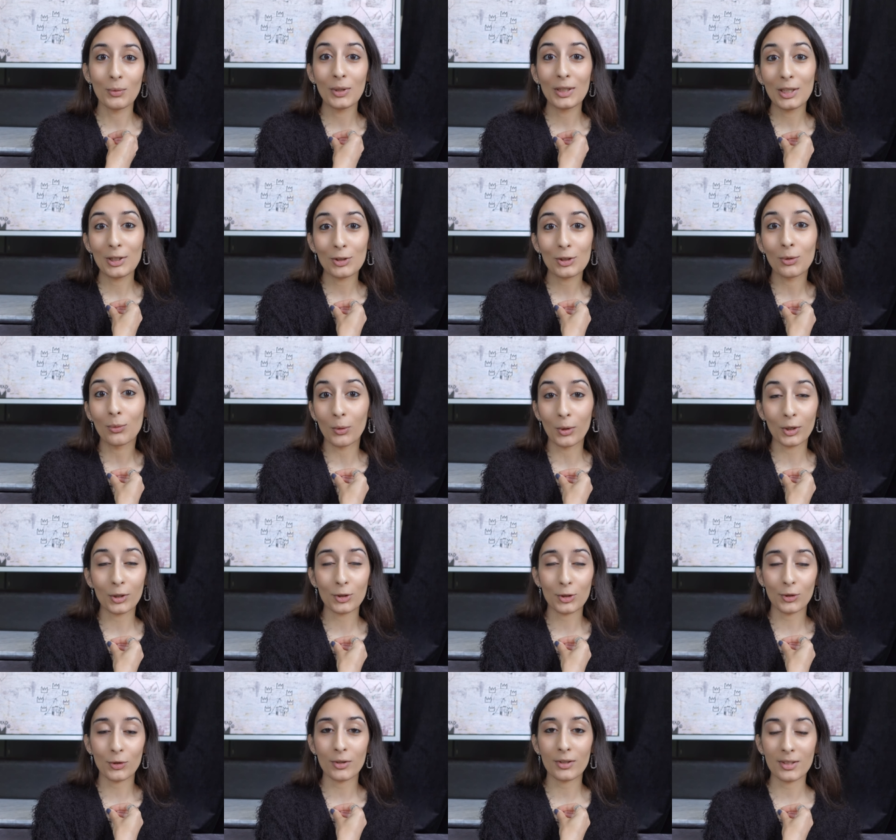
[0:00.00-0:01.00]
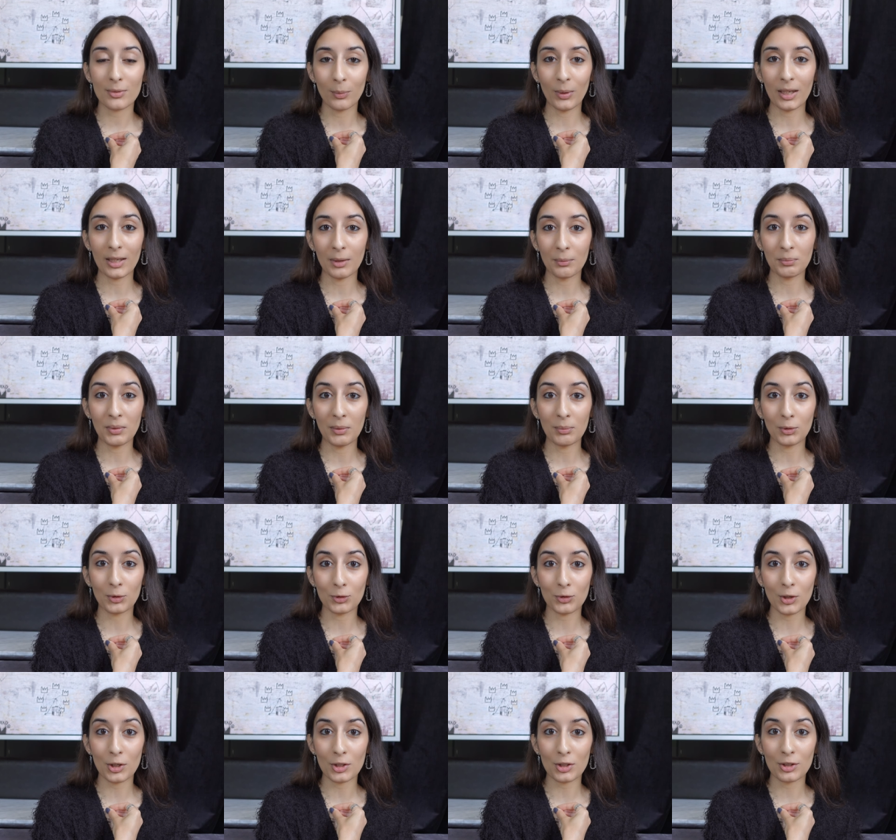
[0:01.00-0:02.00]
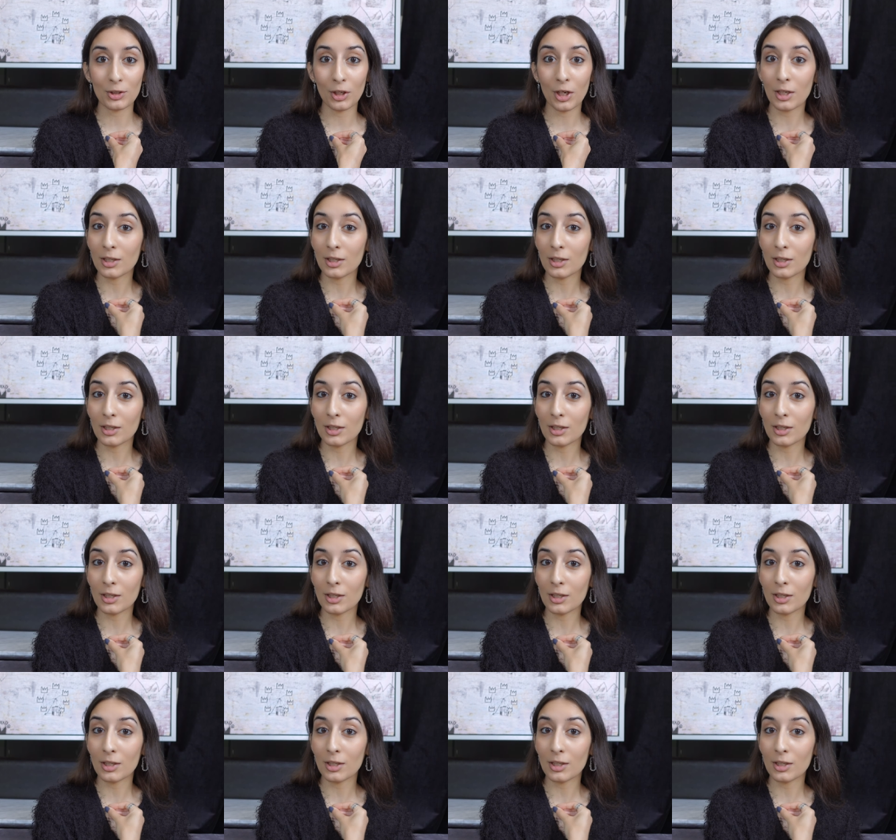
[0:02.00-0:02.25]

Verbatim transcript: we need to work towards making people trust